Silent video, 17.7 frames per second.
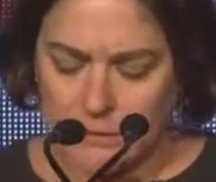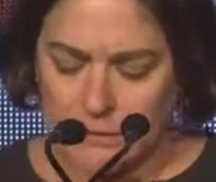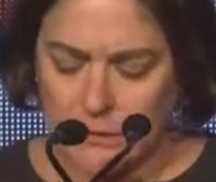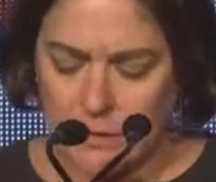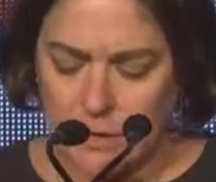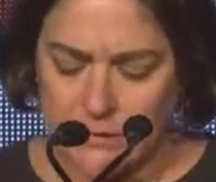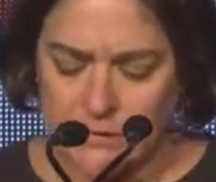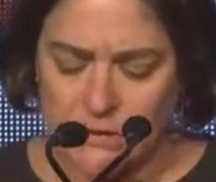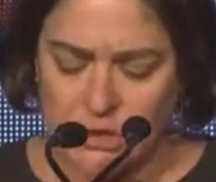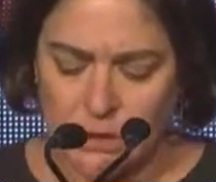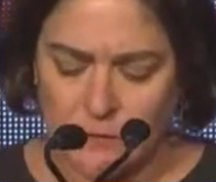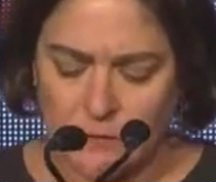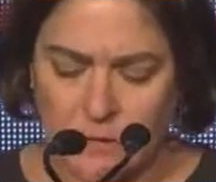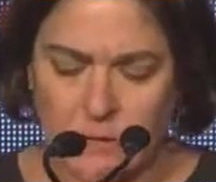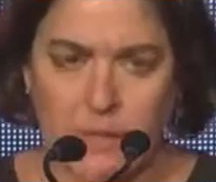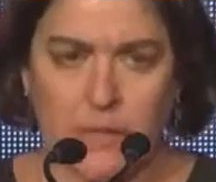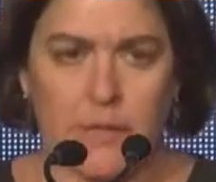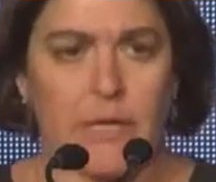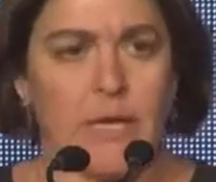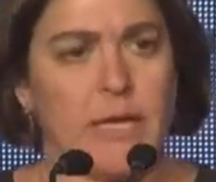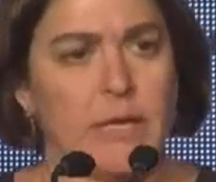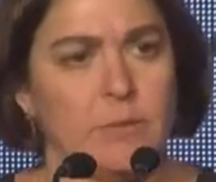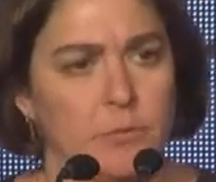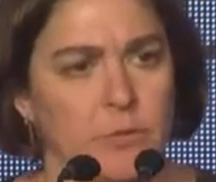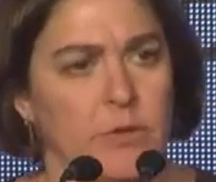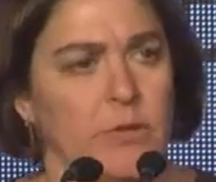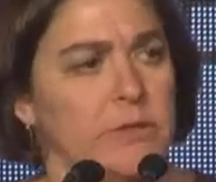achieving that aim
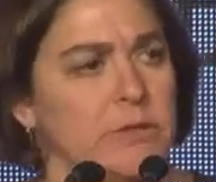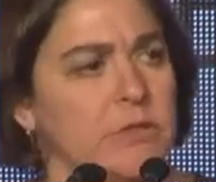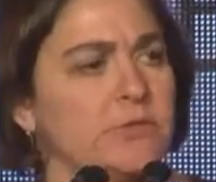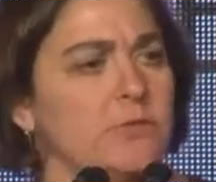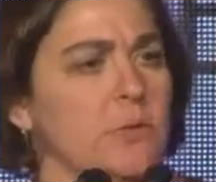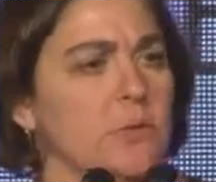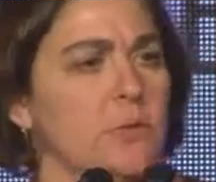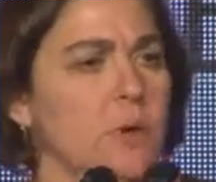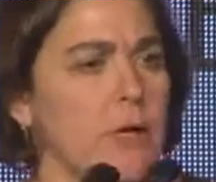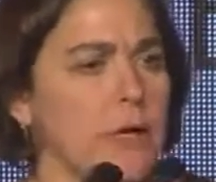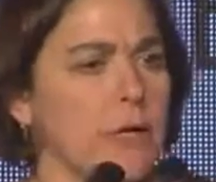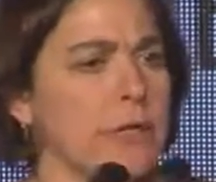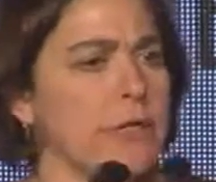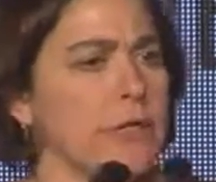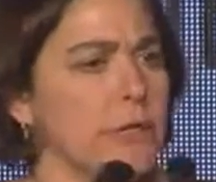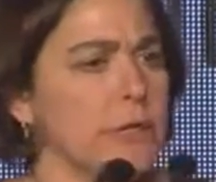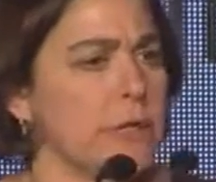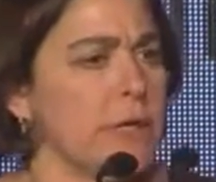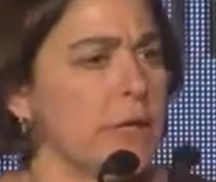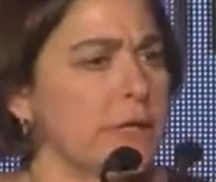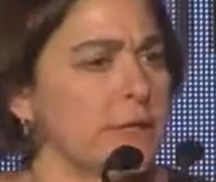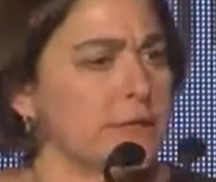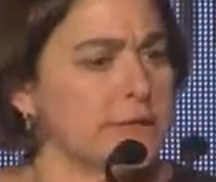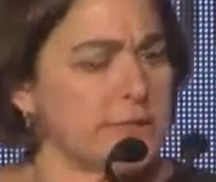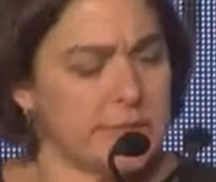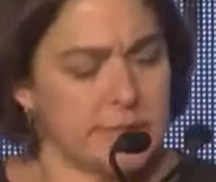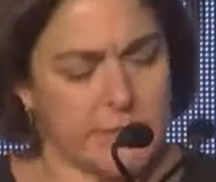really does require the United
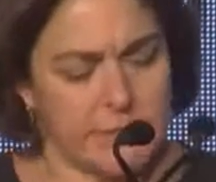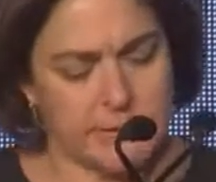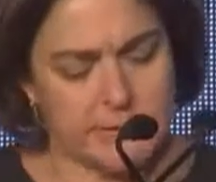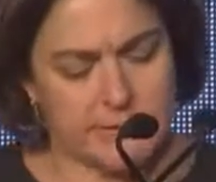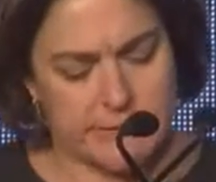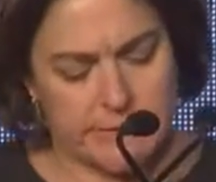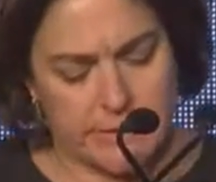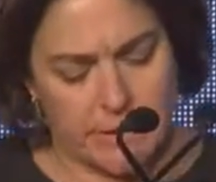States